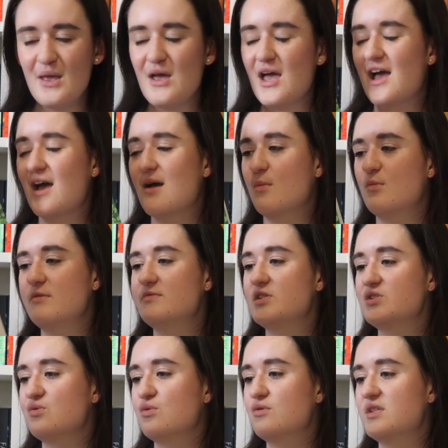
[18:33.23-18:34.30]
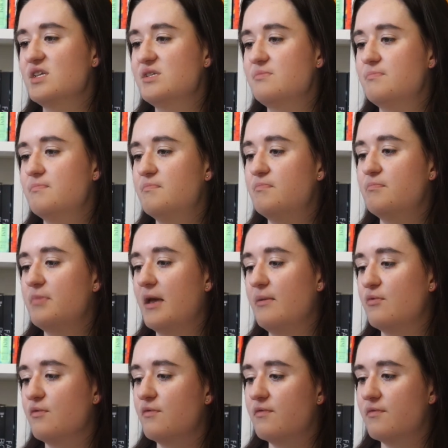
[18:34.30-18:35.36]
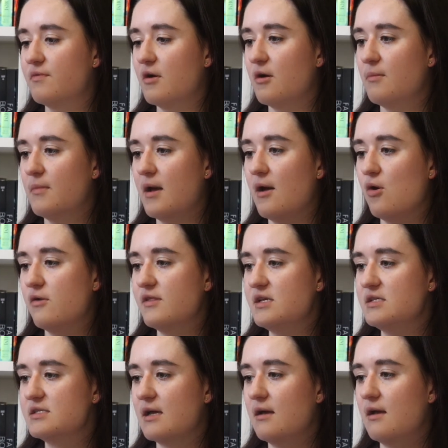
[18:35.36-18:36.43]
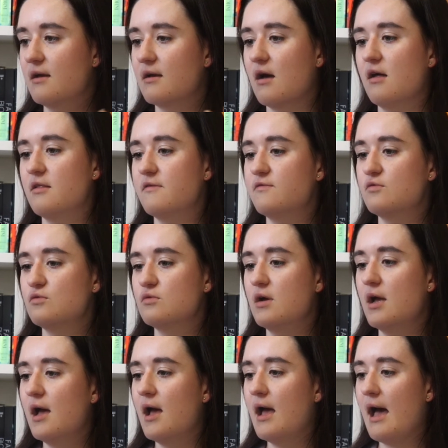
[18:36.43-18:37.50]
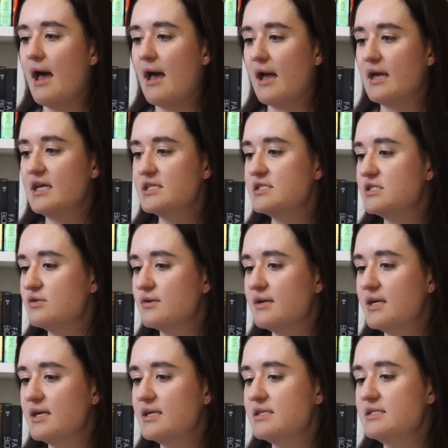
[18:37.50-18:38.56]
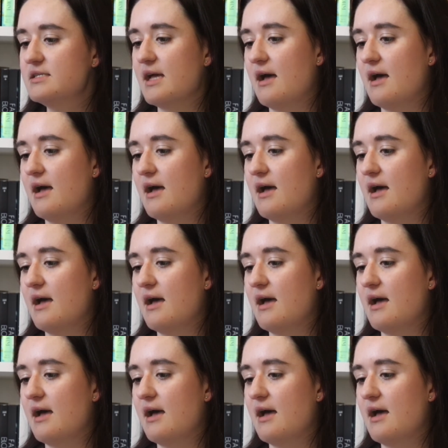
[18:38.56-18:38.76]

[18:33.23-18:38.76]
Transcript: with just all these people from all these colourful histories.